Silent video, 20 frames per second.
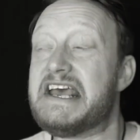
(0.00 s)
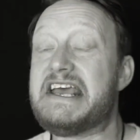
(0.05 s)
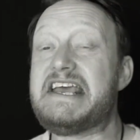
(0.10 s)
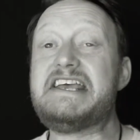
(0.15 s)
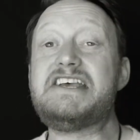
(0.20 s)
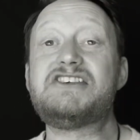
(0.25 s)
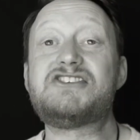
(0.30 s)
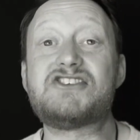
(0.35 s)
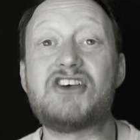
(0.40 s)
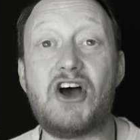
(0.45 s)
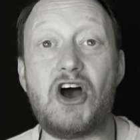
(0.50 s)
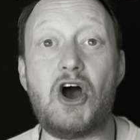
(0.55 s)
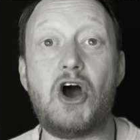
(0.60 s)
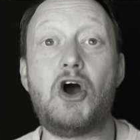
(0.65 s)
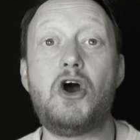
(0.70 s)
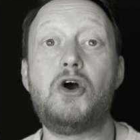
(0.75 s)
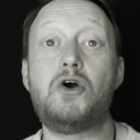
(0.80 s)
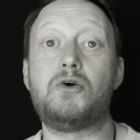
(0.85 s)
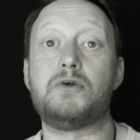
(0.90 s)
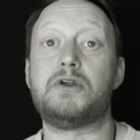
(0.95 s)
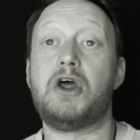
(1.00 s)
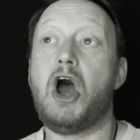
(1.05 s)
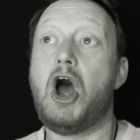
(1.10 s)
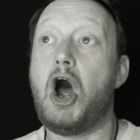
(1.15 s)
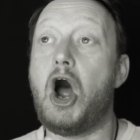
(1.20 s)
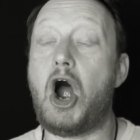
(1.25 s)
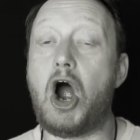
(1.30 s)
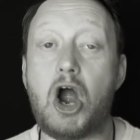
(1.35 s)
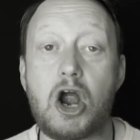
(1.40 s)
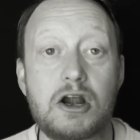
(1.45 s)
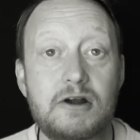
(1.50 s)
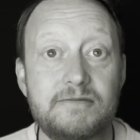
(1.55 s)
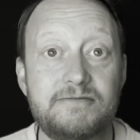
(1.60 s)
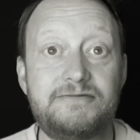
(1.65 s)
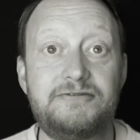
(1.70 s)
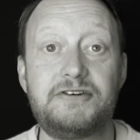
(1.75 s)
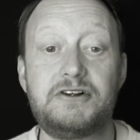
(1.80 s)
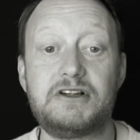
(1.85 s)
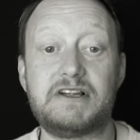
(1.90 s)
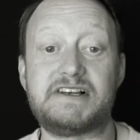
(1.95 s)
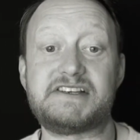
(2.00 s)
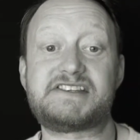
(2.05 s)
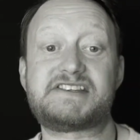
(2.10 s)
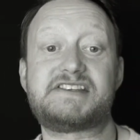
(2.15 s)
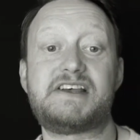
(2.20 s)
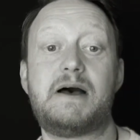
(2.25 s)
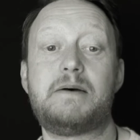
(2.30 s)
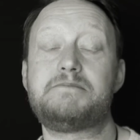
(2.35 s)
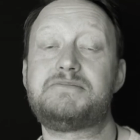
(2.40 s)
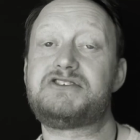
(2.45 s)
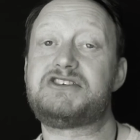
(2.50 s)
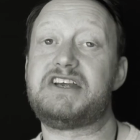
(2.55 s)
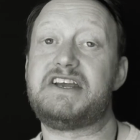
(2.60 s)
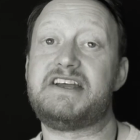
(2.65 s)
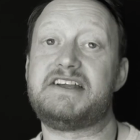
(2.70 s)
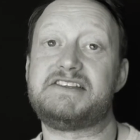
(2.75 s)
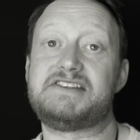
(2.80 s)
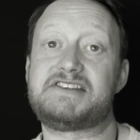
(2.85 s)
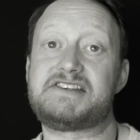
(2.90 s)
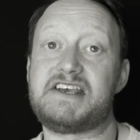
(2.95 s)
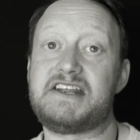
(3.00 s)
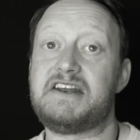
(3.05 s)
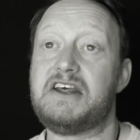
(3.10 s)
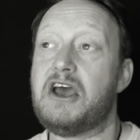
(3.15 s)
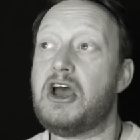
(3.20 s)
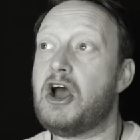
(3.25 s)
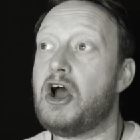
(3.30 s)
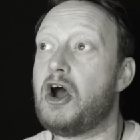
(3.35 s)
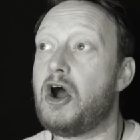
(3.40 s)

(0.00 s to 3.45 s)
his own harmful assumptions and